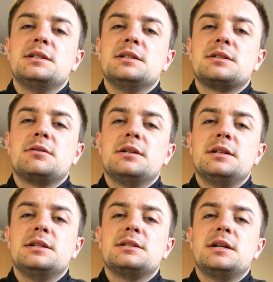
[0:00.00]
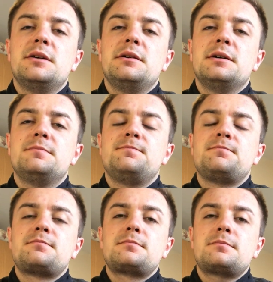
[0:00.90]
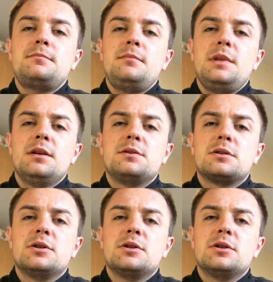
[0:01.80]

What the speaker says: in this area to